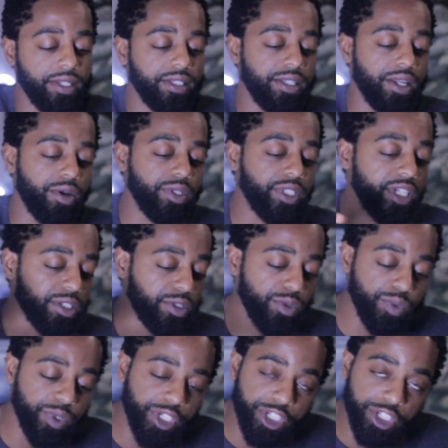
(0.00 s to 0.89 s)
So this
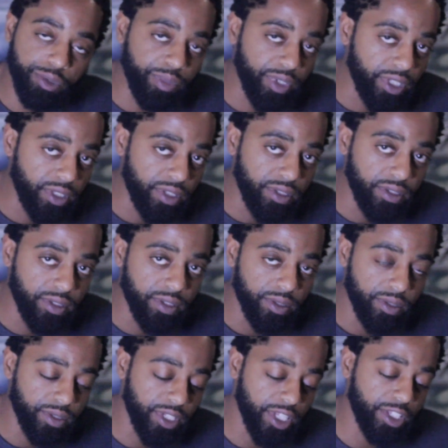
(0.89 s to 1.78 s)
is
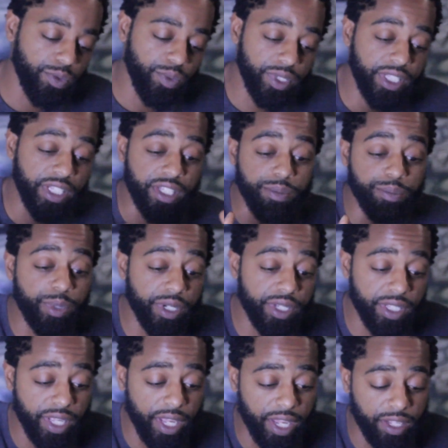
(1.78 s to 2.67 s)
what this
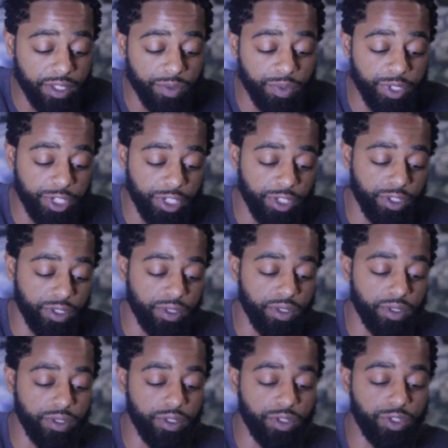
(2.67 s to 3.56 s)
book says we should
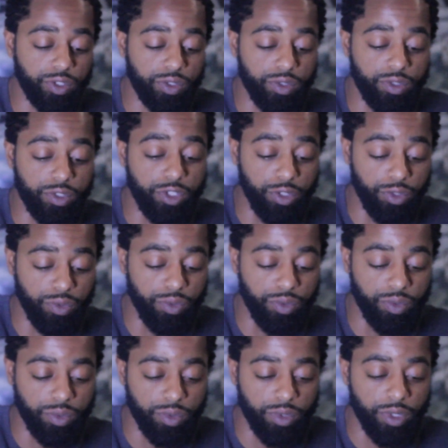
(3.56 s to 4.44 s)

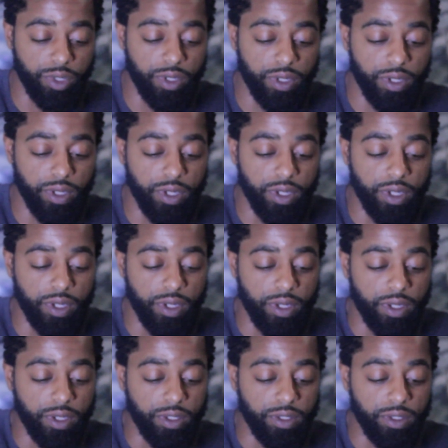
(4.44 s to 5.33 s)
do
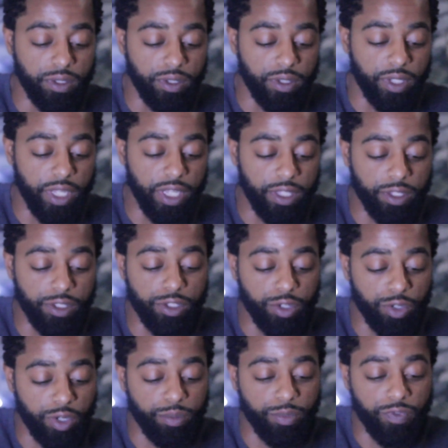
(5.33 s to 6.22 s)
either
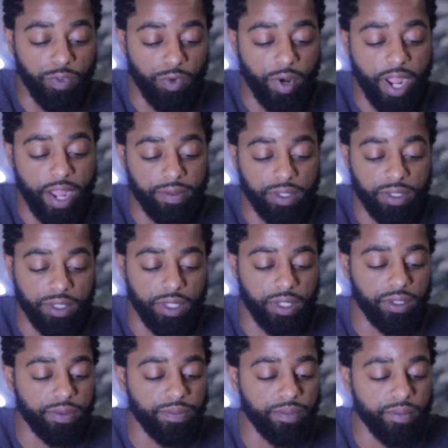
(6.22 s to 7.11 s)
during, before, or after
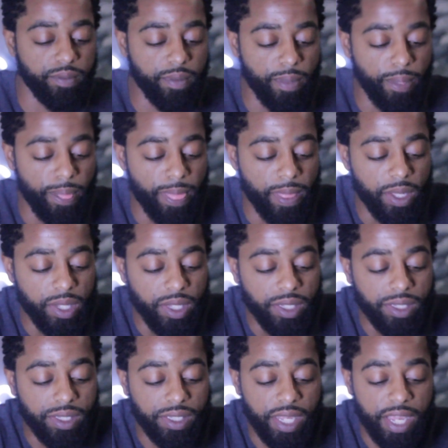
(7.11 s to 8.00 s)
sex.
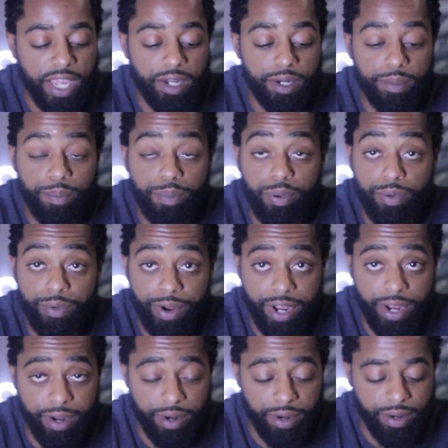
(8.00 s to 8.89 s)
Saying a
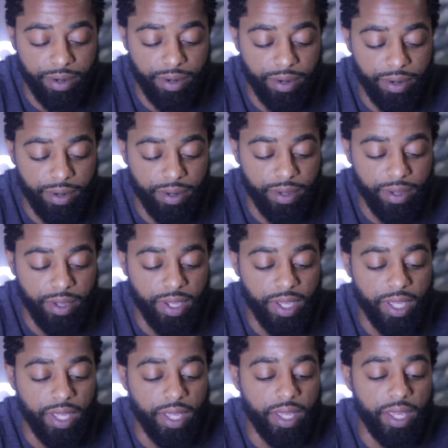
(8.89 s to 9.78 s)
prayer
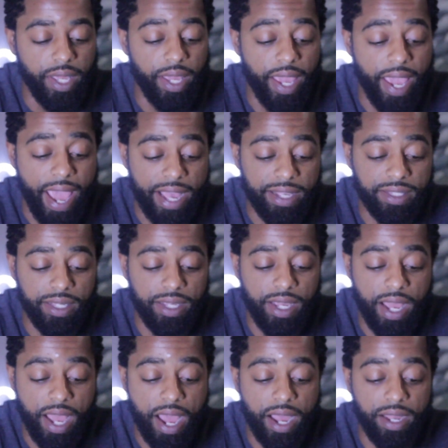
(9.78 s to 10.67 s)
and
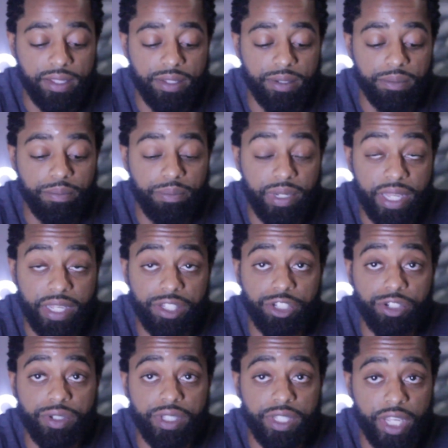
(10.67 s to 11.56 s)
asking God to
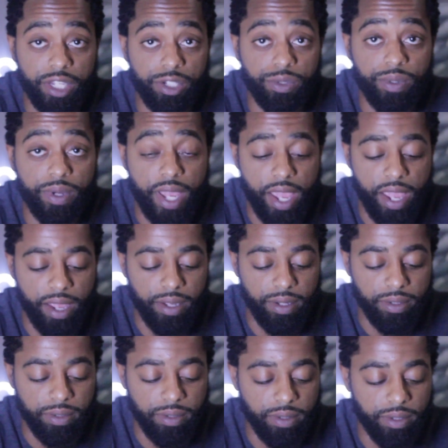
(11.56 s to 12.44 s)
bless your sexual act.